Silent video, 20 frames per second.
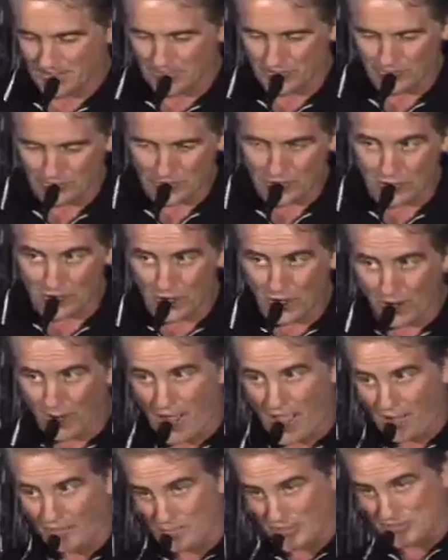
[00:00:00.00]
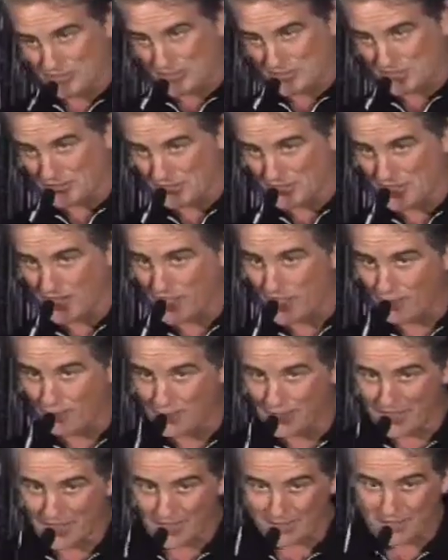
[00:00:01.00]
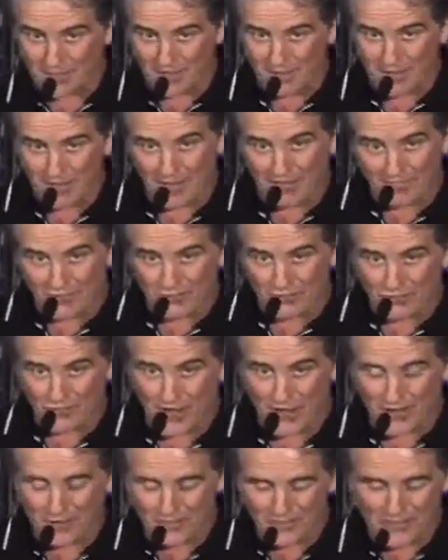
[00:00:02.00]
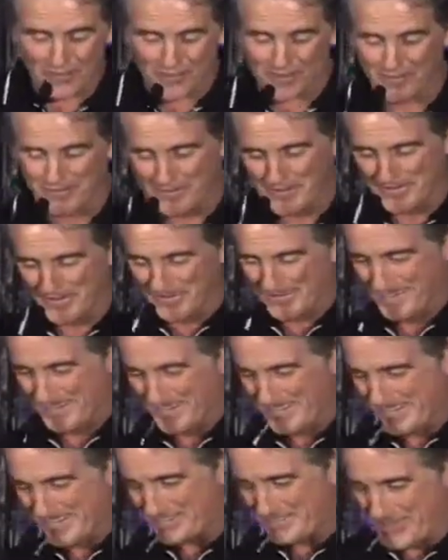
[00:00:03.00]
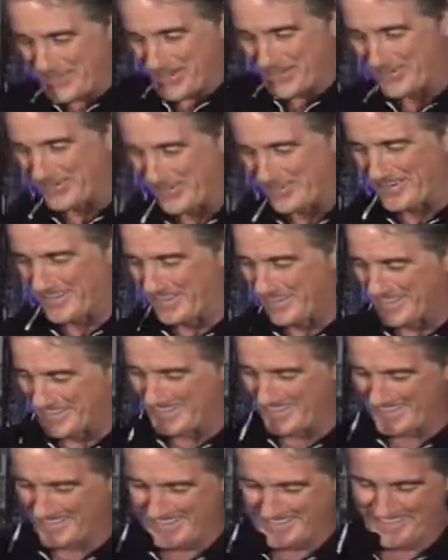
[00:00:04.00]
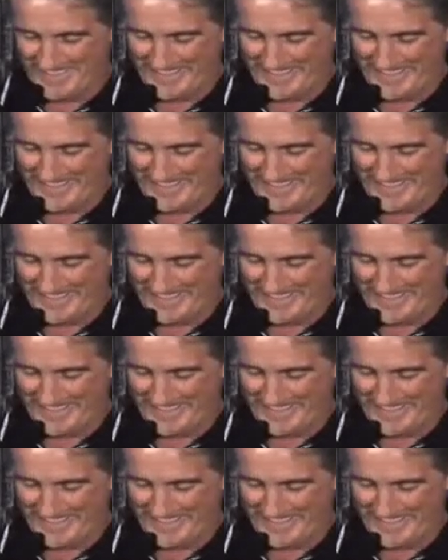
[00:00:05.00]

You don't know how much that's going to help me next time I have to train with him. He's not going to.